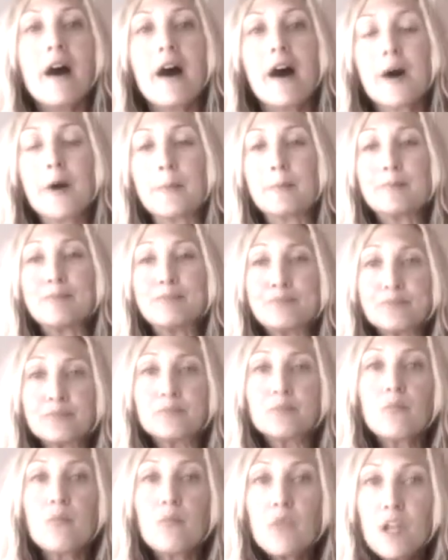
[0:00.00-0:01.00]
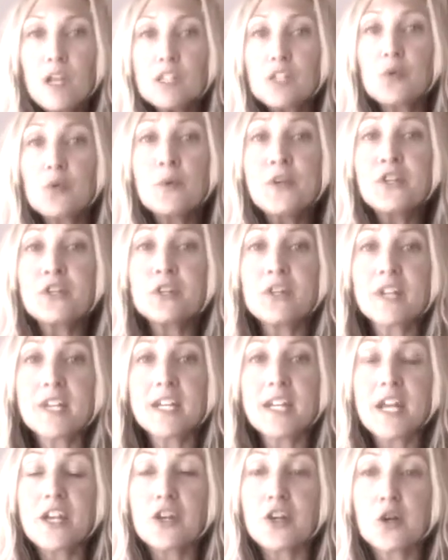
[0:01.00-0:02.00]
Um, so when you're
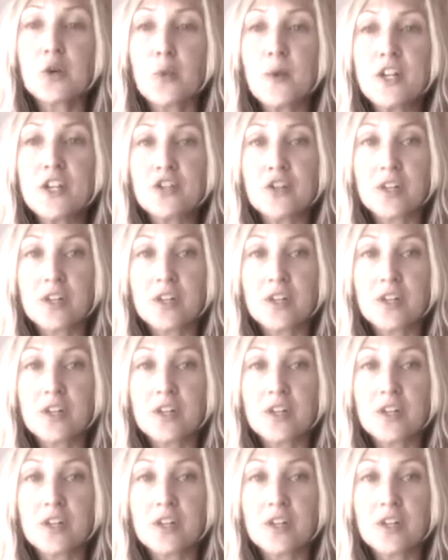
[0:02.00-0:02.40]
looking at your quiz,